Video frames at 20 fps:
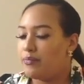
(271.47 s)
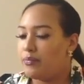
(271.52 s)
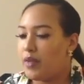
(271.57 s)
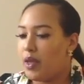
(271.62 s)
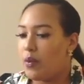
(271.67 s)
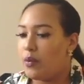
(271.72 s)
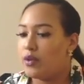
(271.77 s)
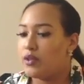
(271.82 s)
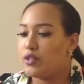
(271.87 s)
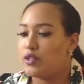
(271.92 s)

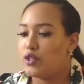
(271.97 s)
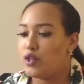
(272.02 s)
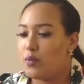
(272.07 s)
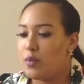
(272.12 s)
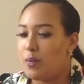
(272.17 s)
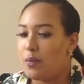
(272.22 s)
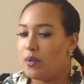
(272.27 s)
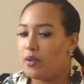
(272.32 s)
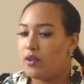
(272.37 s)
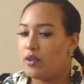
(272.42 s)
I wanted to show
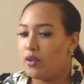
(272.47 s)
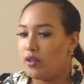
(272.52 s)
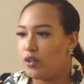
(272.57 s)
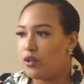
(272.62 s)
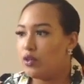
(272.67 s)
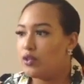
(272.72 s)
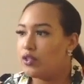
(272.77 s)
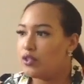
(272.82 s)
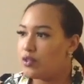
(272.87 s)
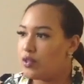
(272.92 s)
people,
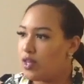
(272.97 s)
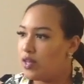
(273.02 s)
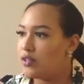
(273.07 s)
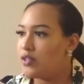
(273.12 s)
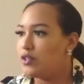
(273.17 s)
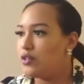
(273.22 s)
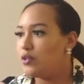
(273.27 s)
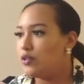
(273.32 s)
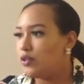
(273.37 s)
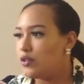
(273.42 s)
you can do that
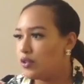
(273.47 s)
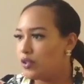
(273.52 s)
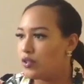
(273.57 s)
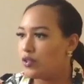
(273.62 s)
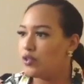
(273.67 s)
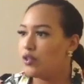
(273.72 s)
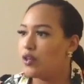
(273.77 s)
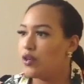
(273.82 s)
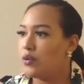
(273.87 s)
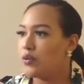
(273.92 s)
too. You can
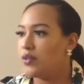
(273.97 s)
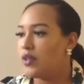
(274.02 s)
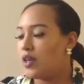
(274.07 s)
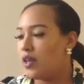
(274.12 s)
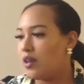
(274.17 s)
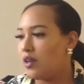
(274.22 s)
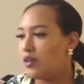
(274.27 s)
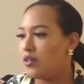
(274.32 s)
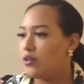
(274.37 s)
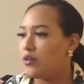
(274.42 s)
do your own
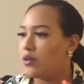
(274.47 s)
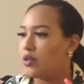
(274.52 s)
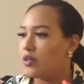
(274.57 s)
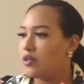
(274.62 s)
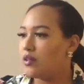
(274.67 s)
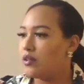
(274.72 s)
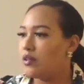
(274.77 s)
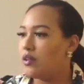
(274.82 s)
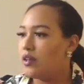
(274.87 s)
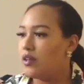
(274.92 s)
thing. You
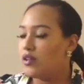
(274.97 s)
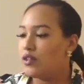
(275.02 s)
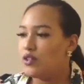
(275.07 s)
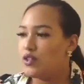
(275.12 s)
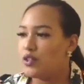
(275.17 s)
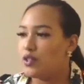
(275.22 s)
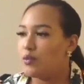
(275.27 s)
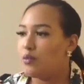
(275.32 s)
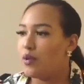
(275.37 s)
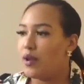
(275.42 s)
can
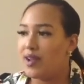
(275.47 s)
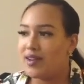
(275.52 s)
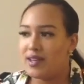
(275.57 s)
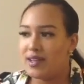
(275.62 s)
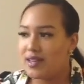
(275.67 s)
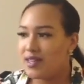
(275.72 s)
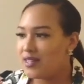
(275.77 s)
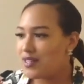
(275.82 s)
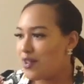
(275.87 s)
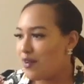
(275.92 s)
just,
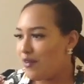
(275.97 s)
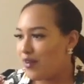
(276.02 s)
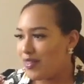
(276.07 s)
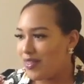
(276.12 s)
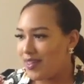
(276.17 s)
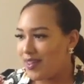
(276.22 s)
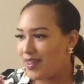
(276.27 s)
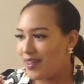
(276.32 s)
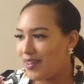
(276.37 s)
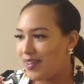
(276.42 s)
branding is
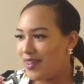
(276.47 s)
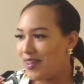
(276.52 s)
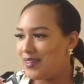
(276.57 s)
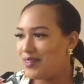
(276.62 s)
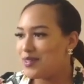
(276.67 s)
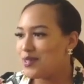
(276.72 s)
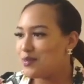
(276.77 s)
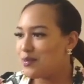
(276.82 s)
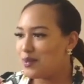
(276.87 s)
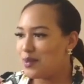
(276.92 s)
everything.
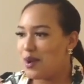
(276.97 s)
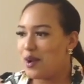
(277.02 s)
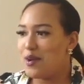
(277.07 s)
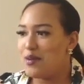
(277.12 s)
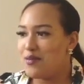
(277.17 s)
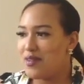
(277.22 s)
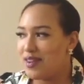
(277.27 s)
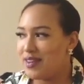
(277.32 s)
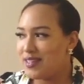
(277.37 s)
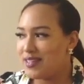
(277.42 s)
Hence what our
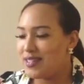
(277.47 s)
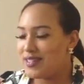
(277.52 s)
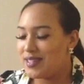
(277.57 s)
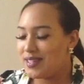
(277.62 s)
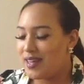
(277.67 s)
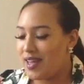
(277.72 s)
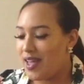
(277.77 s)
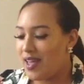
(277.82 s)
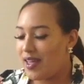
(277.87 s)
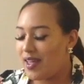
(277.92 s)
event is
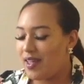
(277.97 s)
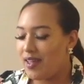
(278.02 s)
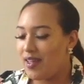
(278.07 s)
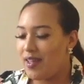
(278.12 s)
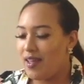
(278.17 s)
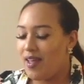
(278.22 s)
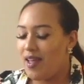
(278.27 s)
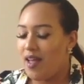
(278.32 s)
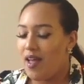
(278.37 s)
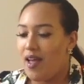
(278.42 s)
today.
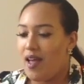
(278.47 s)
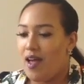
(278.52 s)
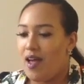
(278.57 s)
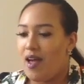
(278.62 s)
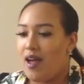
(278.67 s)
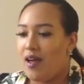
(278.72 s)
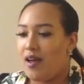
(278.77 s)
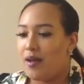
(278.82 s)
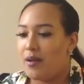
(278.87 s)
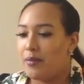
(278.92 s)

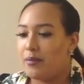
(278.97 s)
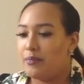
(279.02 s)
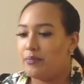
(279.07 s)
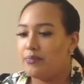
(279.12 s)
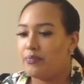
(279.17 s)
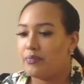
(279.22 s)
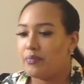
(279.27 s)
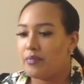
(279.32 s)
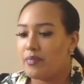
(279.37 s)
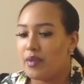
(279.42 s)

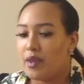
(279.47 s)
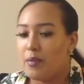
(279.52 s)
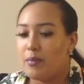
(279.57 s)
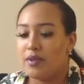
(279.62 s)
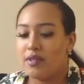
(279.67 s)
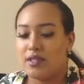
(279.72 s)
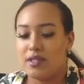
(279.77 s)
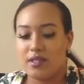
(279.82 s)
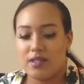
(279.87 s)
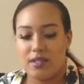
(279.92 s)

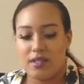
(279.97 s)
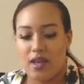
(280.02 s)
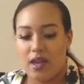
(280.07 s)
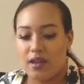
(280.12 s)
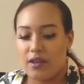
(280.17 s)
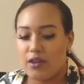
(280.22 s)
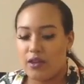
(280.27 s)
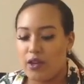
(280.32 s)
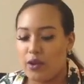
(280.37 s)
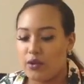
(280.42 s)
But since
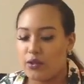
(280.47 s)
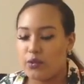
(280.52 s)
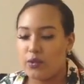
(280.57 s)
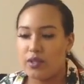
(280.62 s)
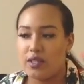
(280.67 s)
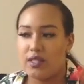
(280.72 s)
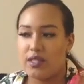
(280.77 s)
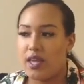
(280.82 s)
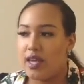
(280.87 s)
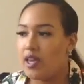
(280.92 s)
then, it's
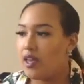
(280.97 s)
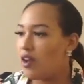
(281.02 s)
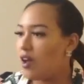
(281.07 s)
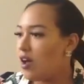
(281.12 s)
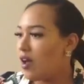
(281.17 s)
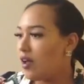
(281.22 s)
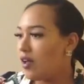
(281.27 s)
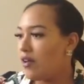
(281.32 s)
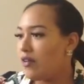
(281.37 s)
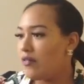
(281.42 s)
really taken
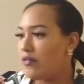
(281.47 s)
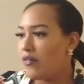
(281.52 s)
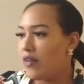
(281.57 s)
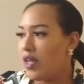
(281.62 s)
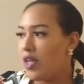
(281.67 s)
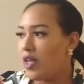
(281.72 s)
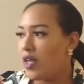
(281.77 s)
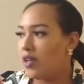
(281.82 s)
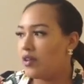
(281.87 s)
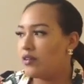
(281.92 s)
off.
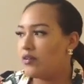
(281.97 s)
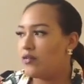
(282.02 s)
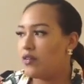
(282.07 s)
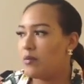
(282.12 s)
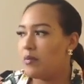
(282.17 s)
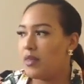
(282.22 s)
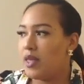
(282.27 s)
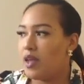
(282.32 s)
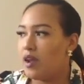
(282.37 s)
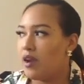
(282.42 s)
And
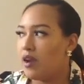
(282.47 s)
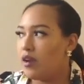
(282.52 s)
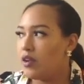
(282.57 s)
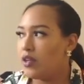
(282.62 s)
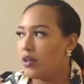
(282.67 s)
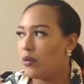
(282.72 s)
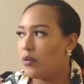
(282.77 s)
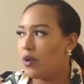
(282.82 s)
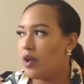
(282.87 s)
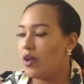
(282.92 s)
from there,
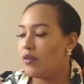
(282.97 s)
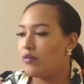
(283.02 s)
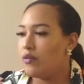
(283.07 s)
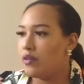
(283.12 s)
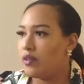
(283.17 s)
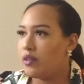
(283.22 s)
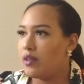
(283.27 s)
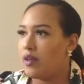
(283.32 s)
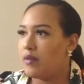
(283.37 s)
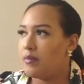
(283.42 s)
I
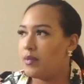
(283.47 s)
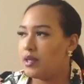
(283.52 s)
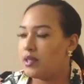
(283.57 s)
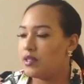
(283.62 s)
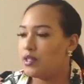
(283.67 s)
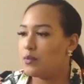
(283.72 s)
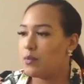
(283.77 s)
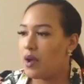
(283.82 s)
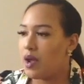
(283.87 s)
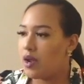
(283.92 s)
really have been
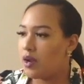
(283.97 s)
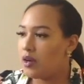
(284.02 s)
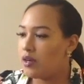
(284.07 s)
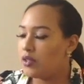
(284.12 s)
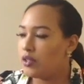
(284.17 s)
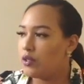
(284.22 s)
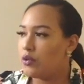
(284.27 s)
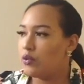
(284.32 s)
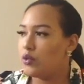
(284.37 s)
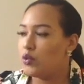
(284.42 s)

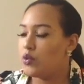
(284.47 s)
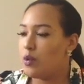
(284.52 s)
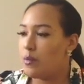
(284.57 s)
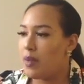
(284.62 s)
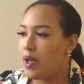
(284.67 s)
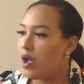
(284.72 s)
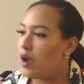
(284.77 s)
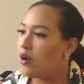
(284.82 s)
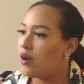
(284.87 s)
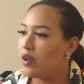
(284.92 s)
inspired, to
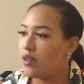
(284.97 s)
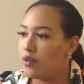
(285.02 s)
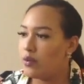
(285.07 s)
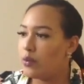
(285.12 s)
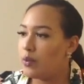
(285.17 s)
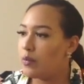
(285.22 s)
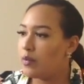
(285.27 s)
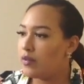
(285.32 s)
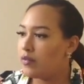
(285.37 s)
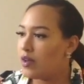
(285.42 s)
empower other
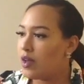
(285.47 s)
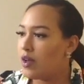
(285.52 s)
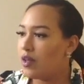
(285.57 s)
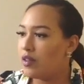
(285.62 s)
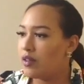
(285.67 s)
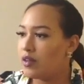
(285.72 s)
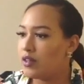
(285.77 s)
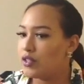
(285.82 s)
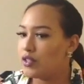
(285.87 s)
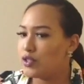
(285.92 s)
women of
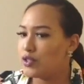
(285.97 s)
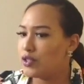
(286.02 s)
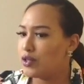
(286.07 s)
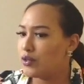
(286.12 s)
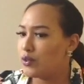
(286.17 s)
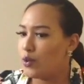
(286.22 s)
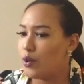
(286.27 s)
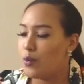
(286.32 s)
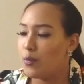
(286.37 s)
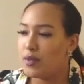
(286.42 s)
color to
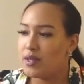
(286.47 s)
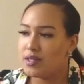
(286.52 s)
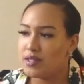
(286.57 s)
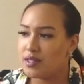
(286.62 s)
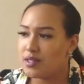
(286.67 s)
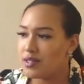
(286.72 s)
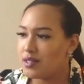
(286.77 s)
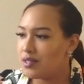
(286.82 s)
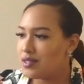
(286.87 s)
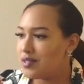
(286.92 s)
start their own
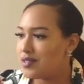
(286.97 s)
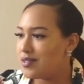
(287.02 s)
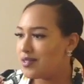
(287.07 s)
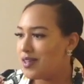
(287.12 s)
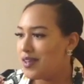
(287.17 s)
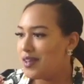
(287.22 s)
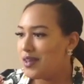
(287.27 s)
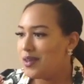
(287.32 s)
business.